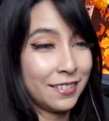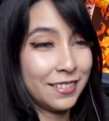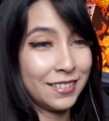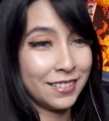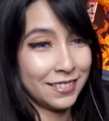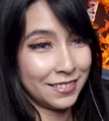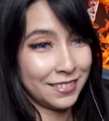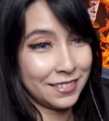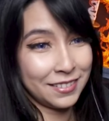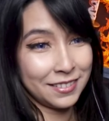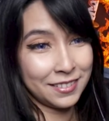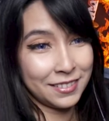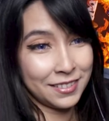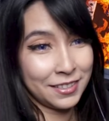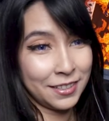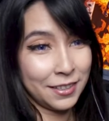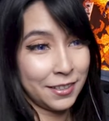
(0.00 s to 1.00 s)

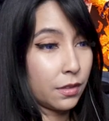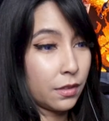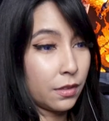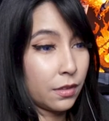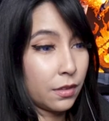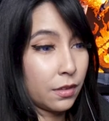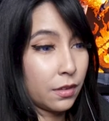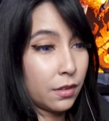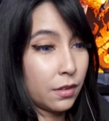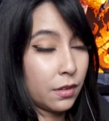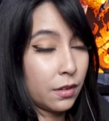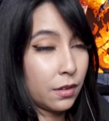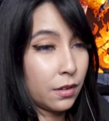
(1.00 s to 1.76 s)
Nobody speaks.